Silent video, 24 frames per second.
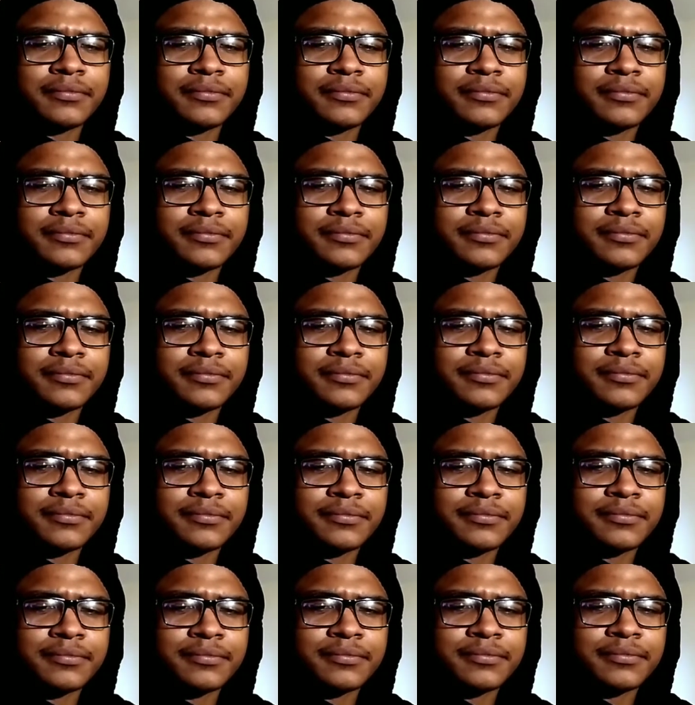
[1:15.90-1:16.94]

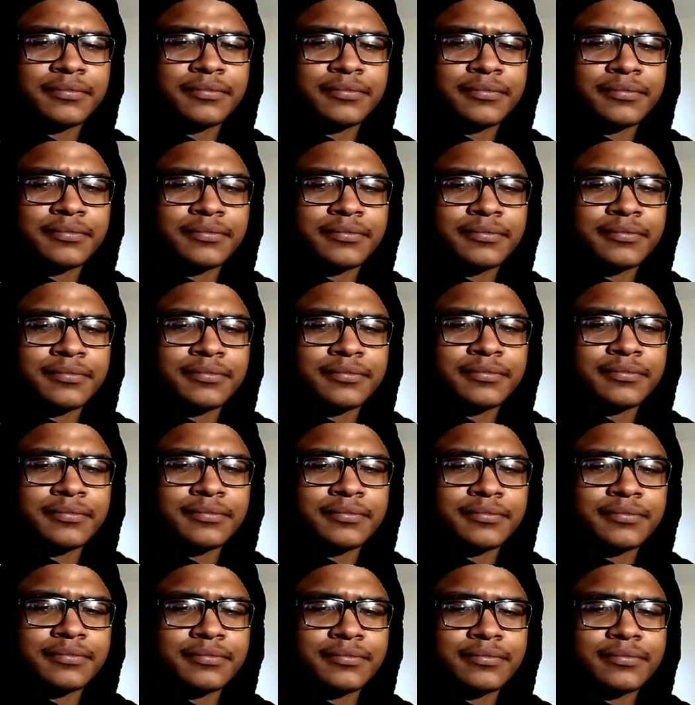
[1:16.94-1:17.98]

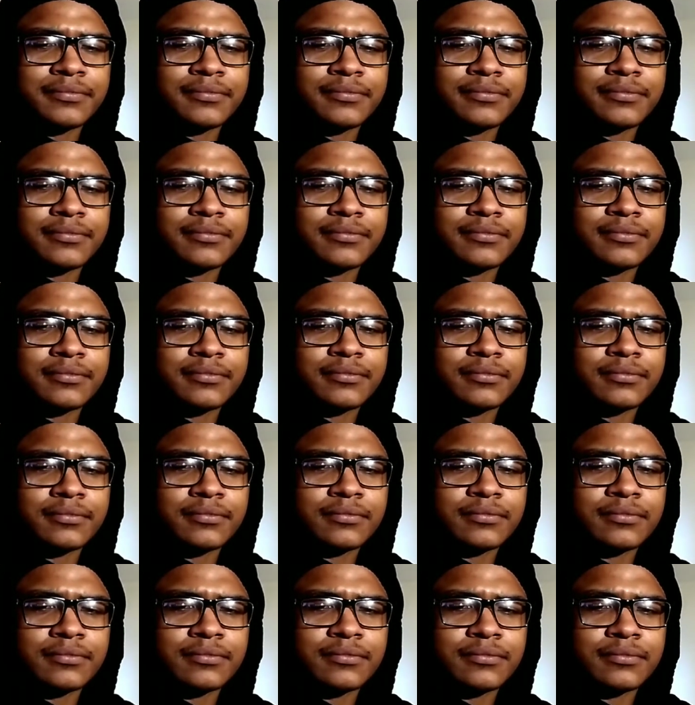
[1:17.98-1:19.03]

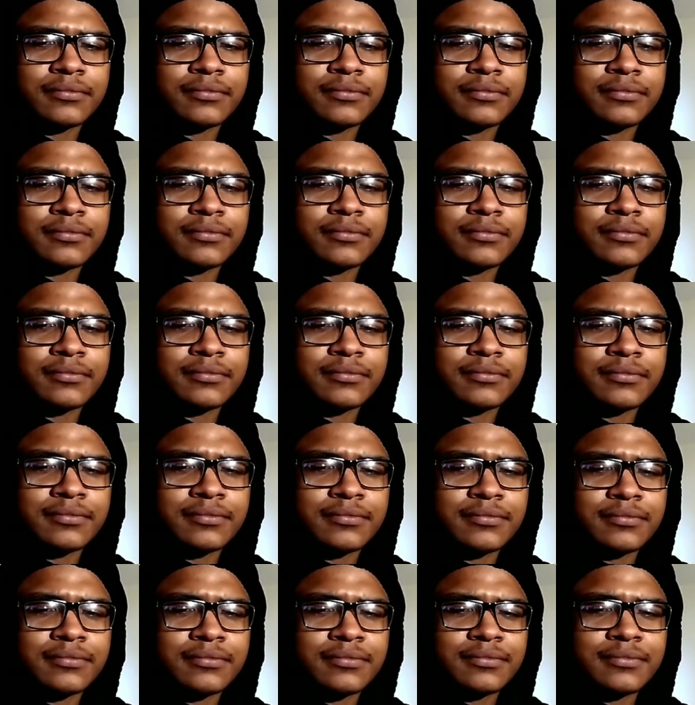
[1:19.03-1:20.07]

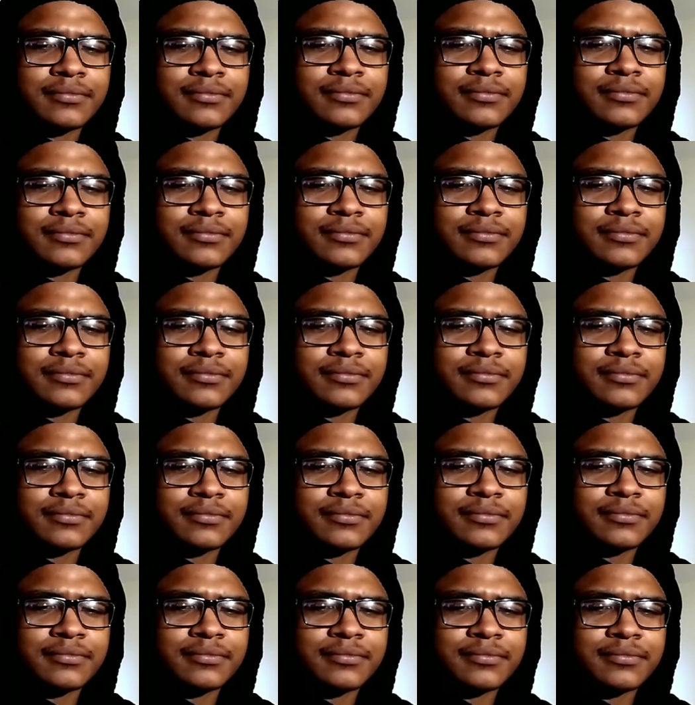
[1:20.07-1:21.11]

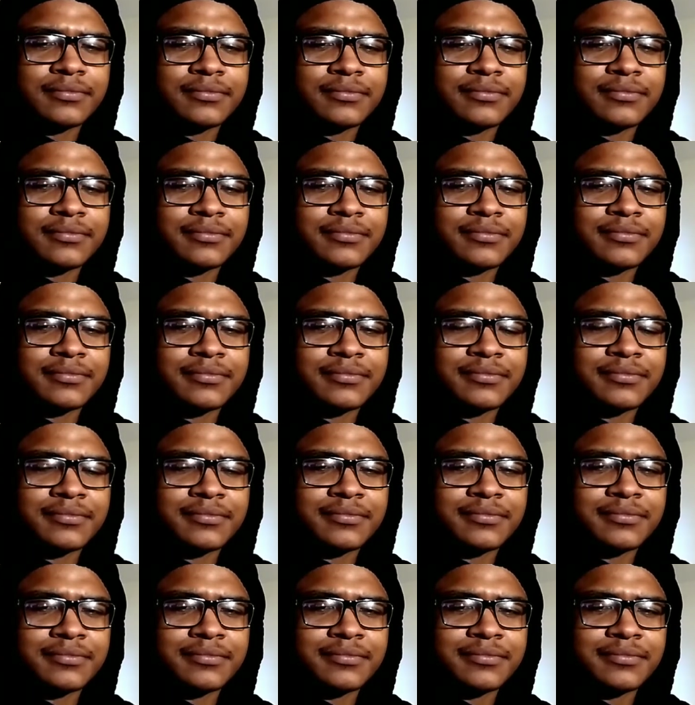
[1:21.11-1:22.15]

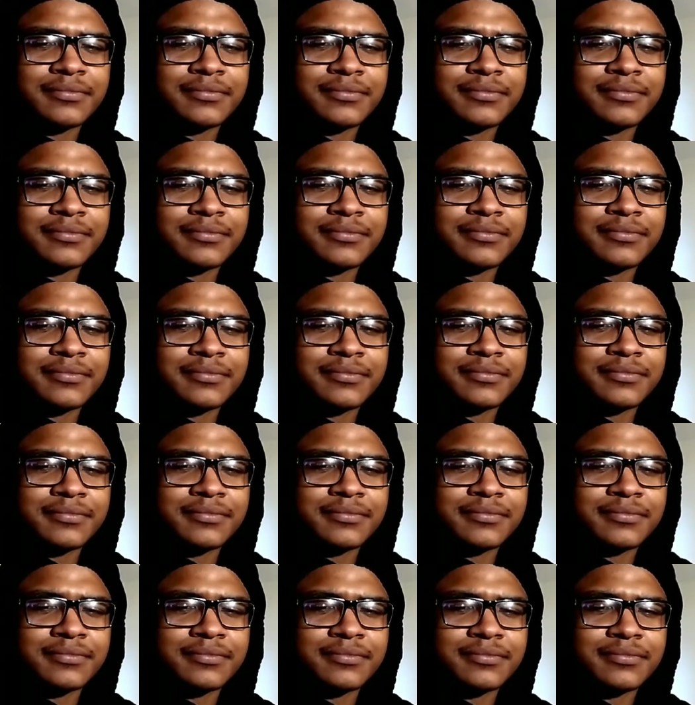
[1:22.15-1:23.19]

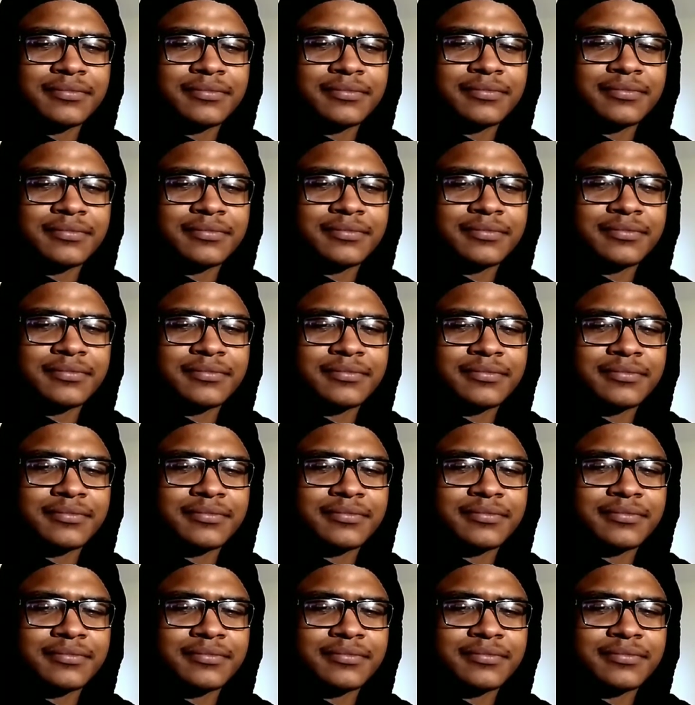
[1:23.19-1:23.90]
(not speaking)